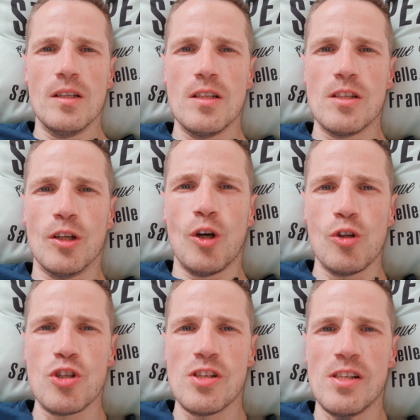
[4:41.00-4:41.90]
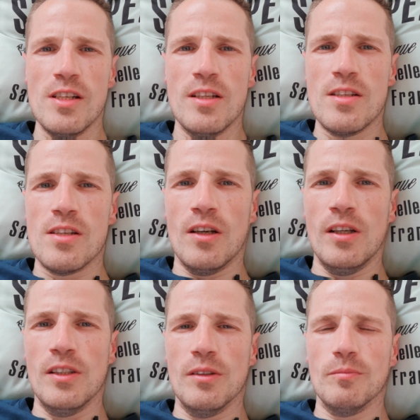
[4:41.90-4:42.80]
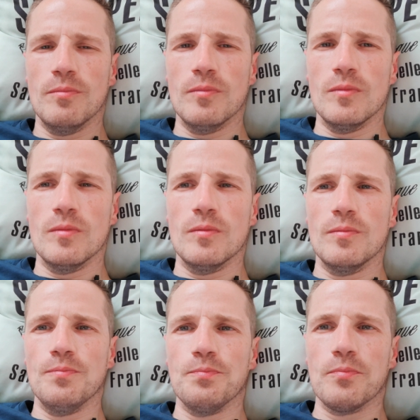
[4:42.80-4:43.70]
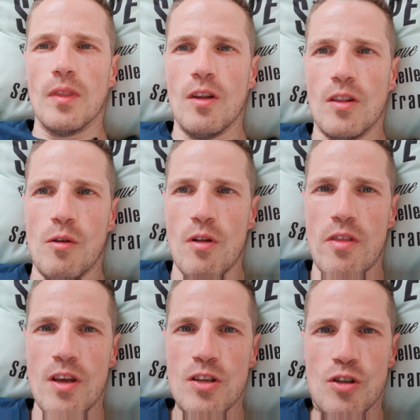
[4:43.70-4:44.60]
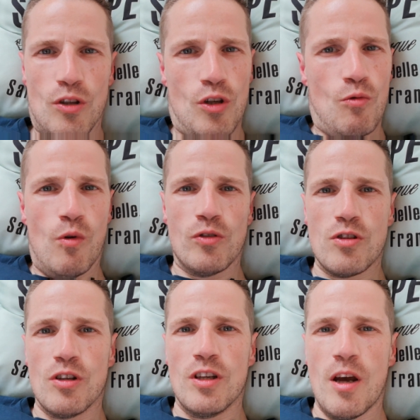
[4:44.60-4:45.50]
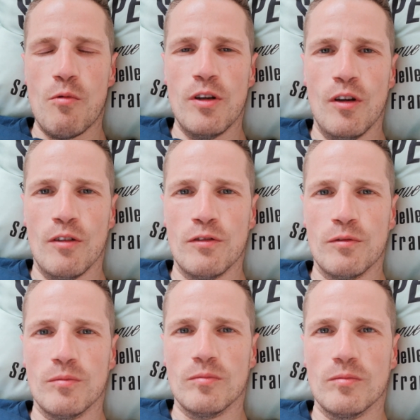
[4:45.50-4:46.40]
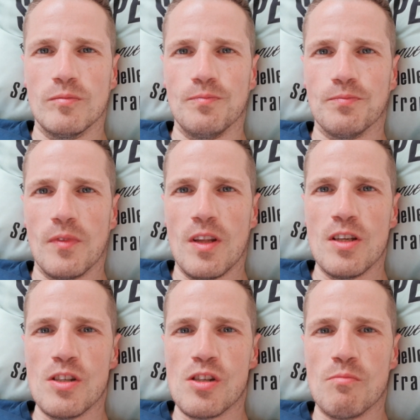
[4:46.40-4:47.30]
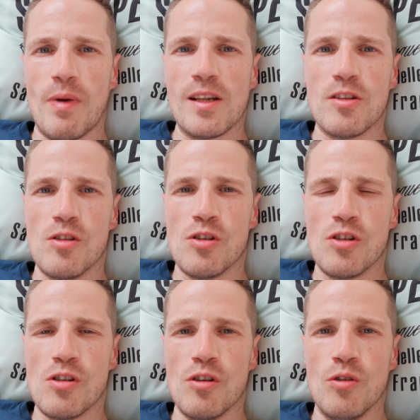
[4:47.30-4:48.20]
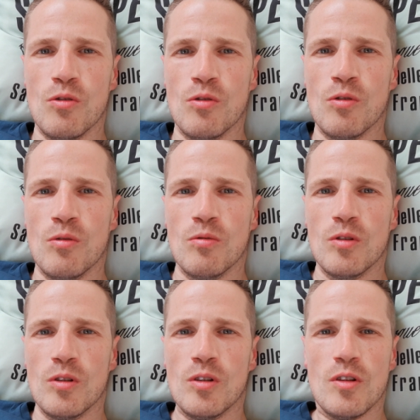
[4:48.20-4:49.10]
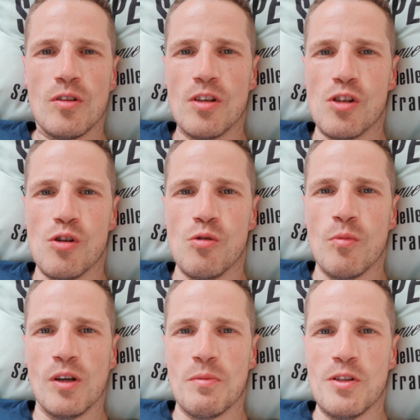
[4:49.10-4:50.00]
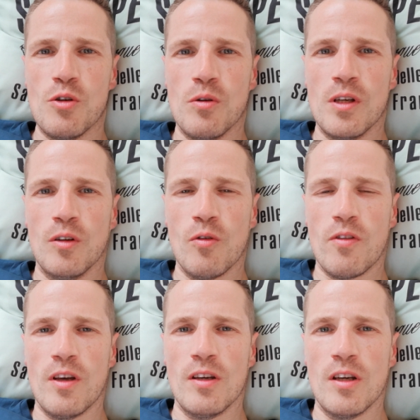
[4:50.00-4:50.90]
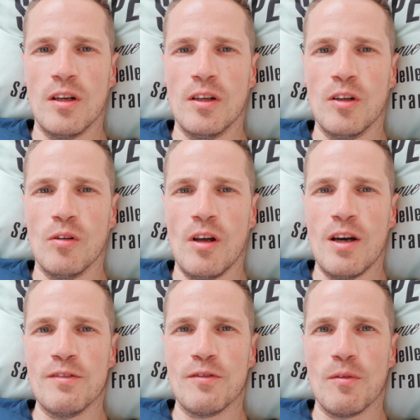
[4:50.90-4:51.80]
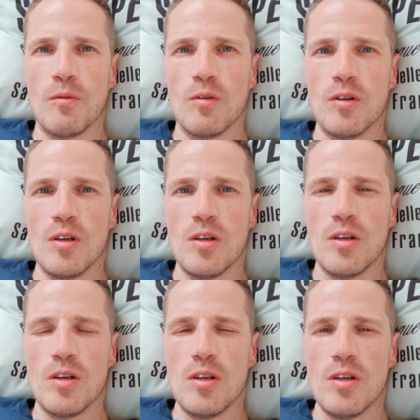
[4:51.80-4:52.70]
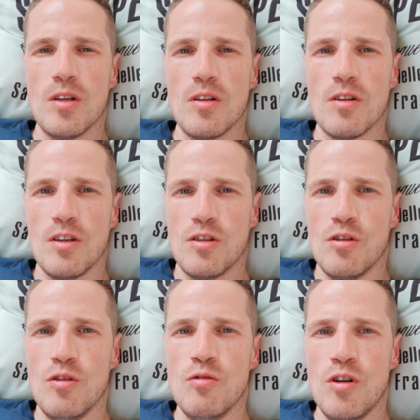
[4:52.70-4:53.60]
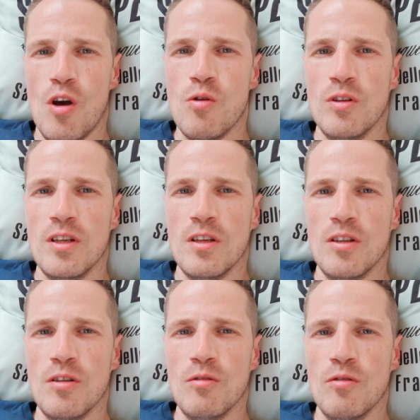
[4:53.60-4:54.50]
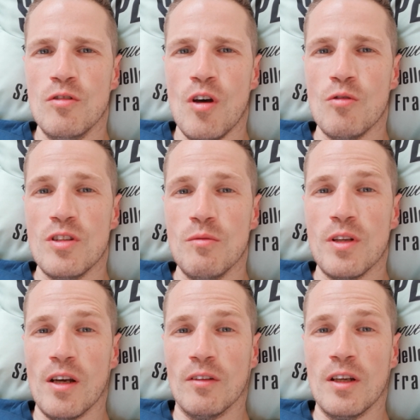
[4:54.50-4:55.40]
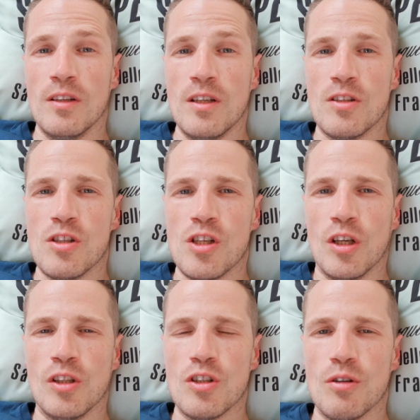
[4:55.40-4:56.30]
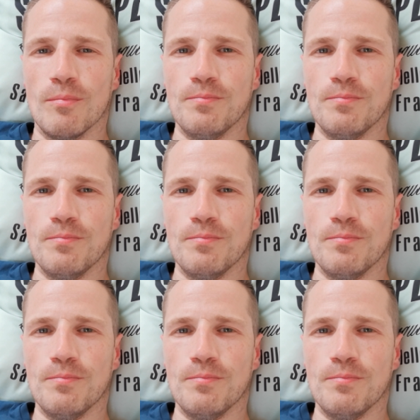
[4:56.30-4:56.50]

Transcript: to consciously decide that there are things that you want to get rid of, patterns things that you might be doing or thinking in your life, things that you know deep down they need to change.